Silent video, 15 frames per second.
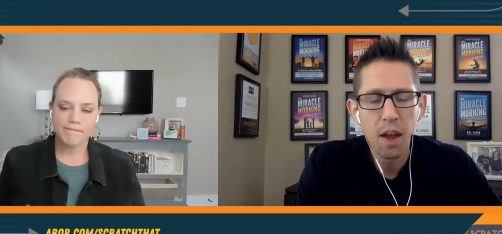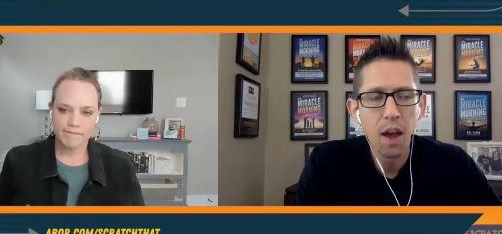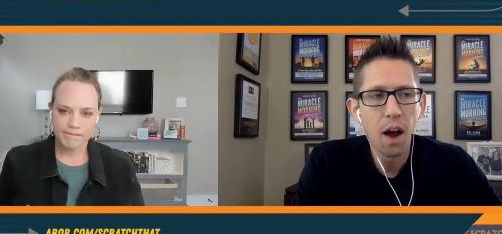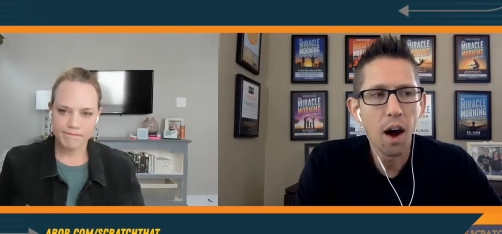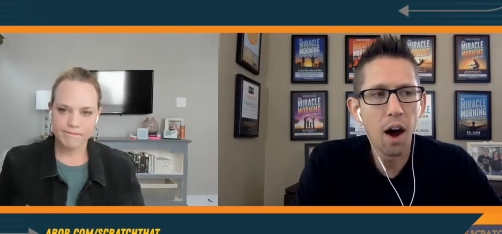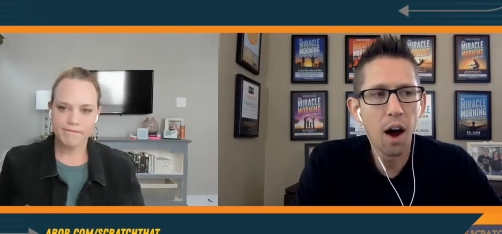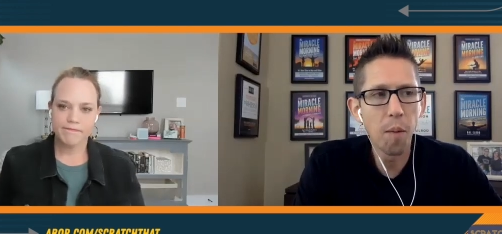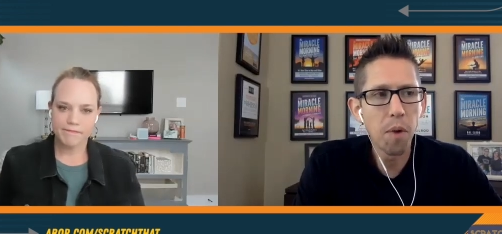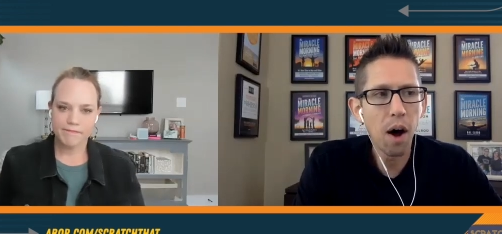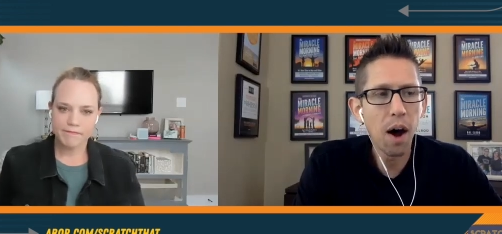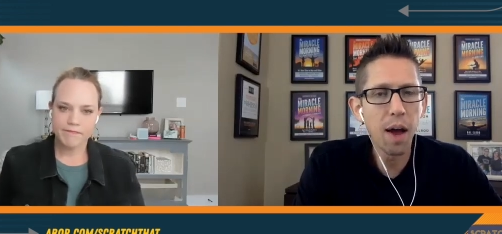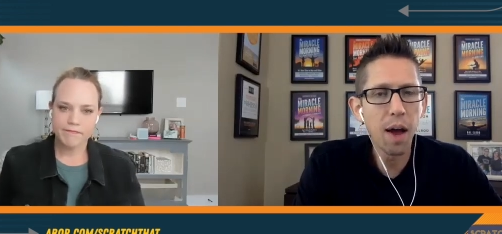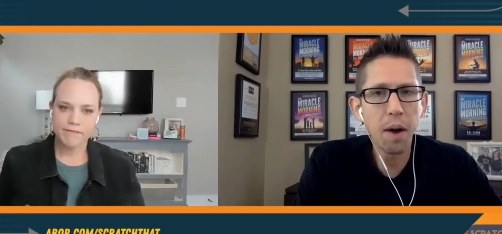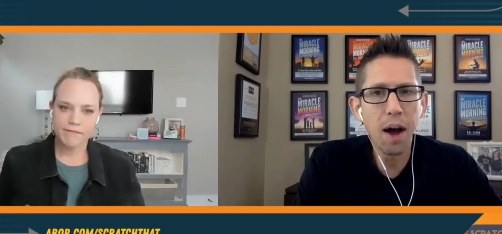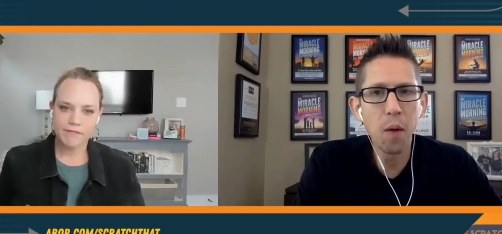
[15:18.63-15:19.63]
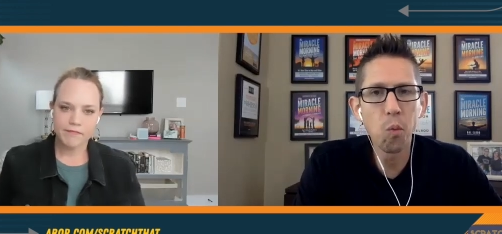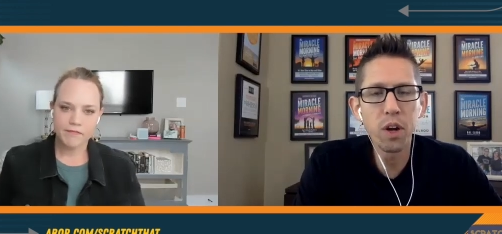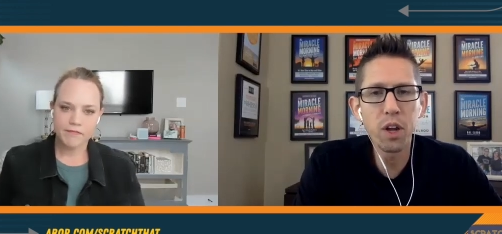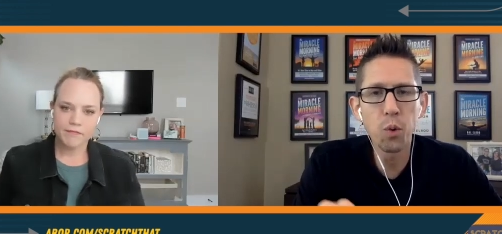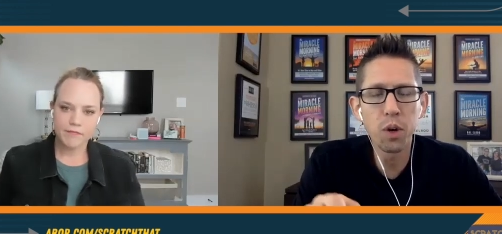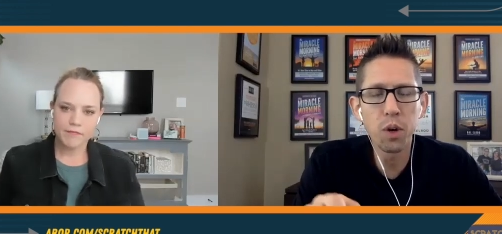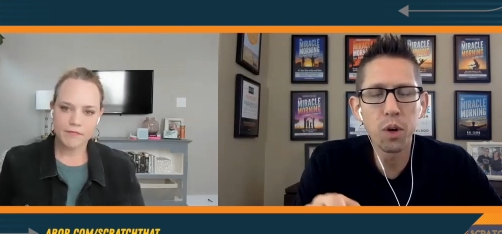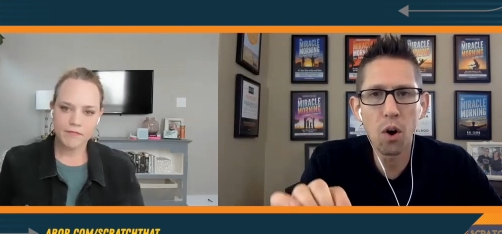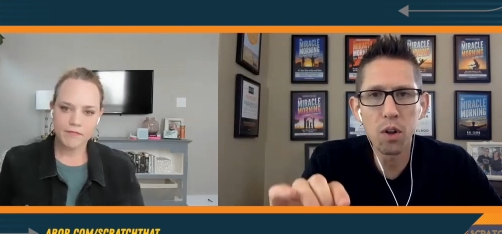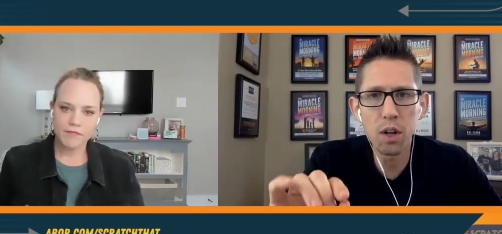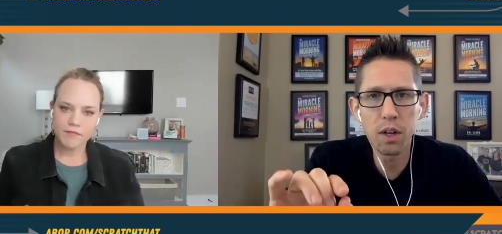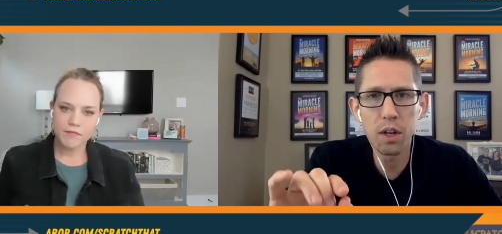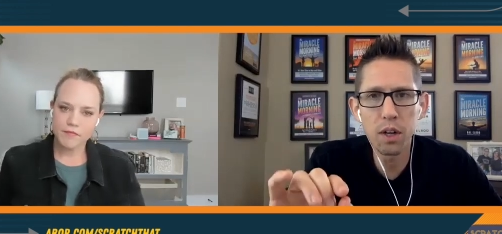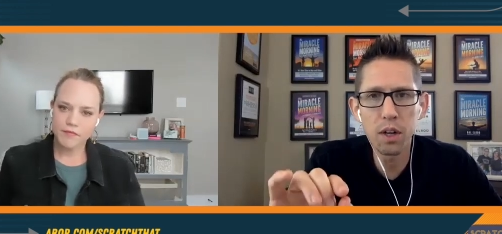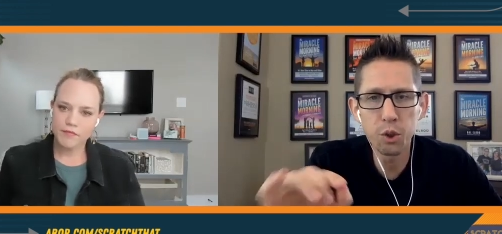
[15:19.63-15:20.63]
Speaker 1: Um, I, am what you would call a
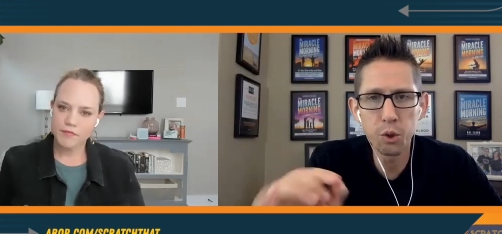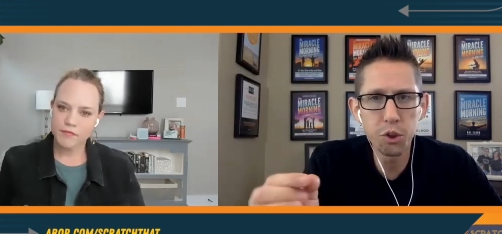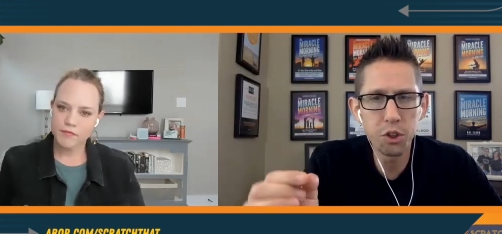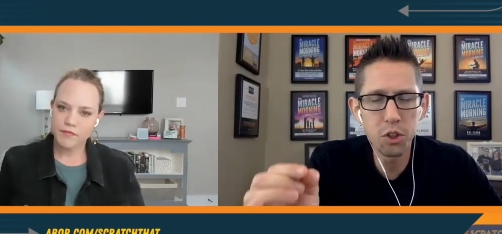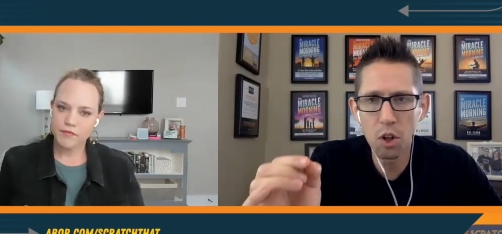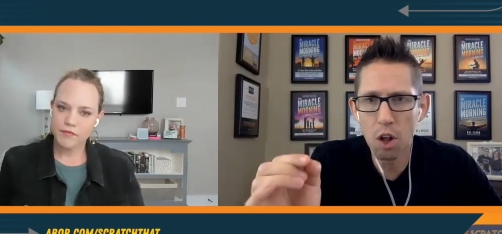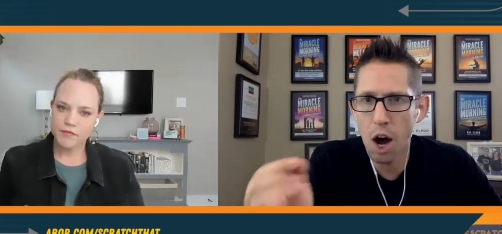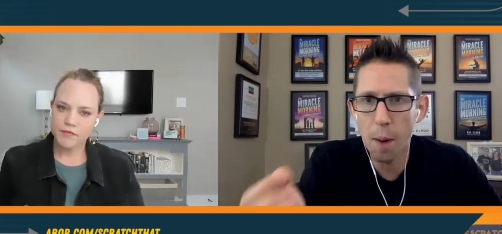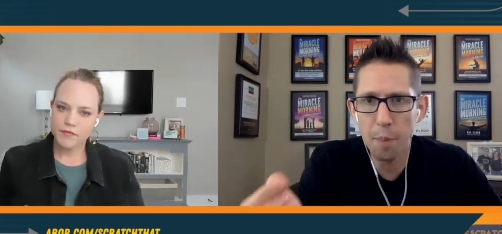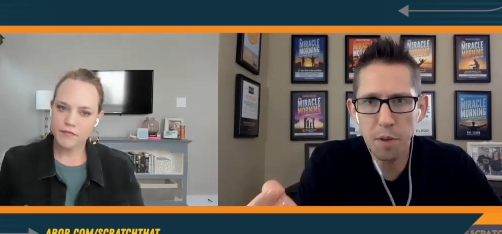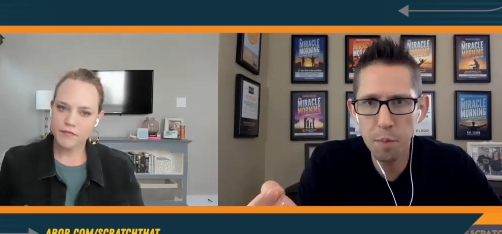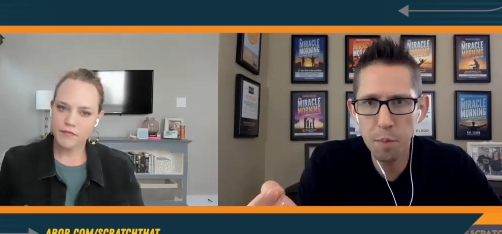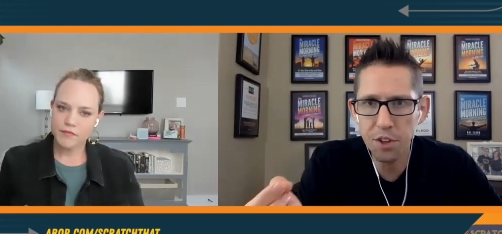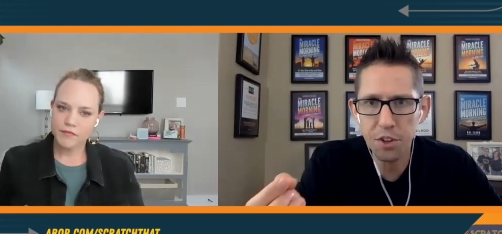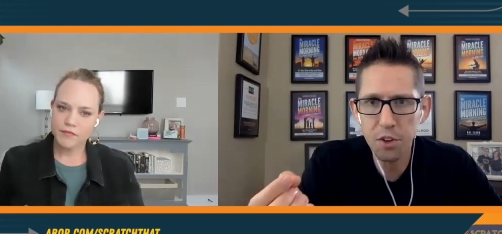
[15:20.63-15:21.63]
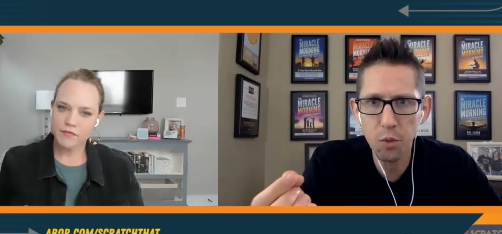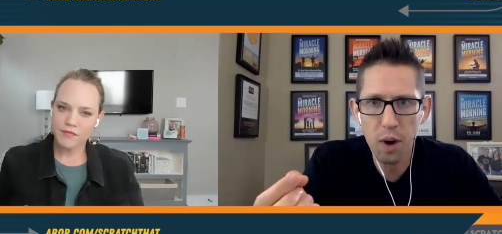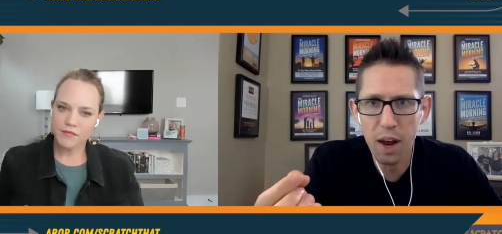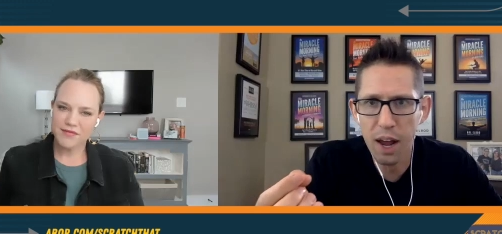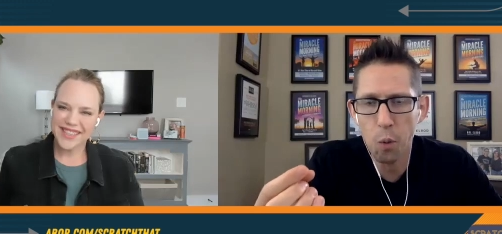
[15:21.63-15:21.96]
delusional optimist, right?